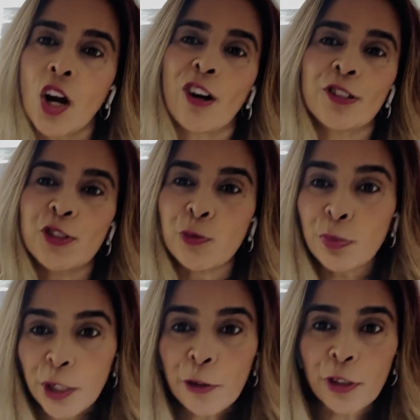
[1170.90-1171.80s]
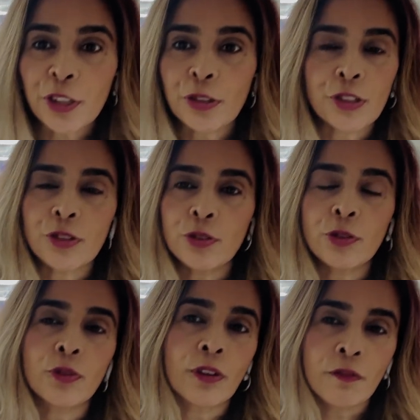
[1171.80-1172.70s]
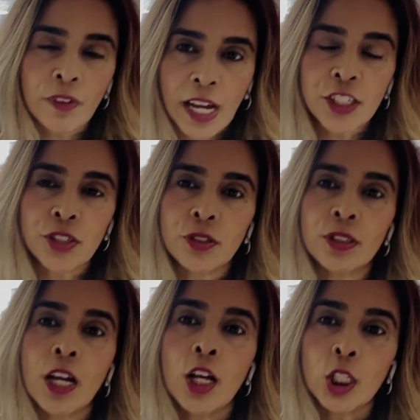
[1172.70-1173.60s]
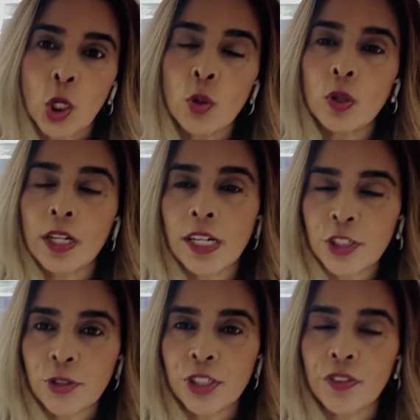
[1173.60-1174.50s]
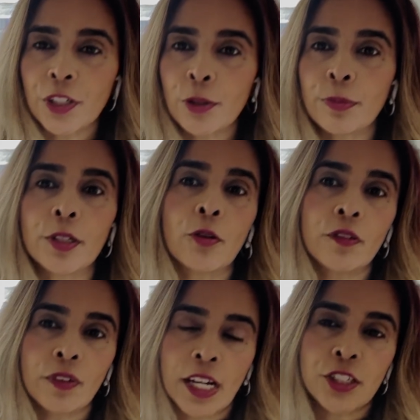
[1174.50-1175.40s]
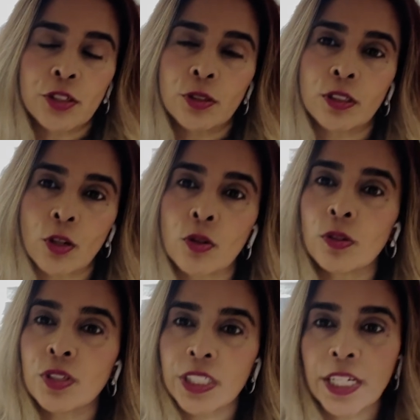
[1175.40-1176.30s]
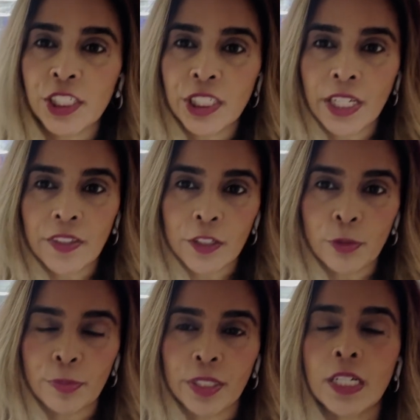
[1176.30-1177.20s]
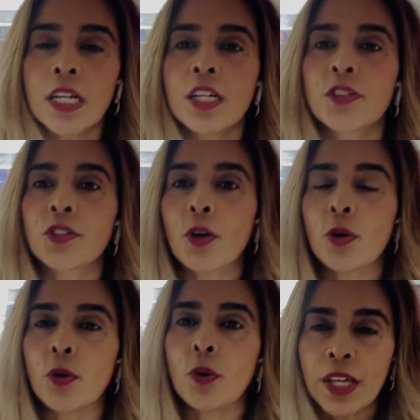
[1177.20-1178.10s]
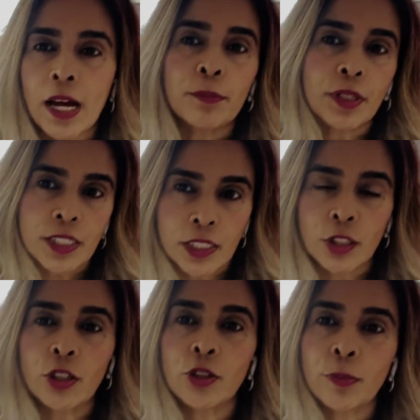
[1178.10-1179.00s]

are superior to vaginal local estrogen therapy or vaginal local DHEA therapy. So that plus, your